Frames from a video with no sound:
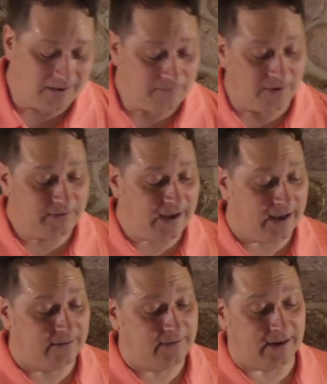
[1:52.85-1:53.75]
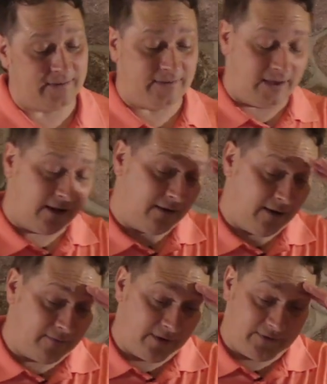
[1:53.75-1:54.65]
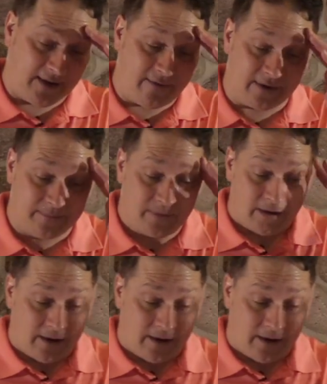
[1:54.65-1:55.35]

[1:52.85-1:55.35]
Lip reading: In 1 Kings 6 and verse 7,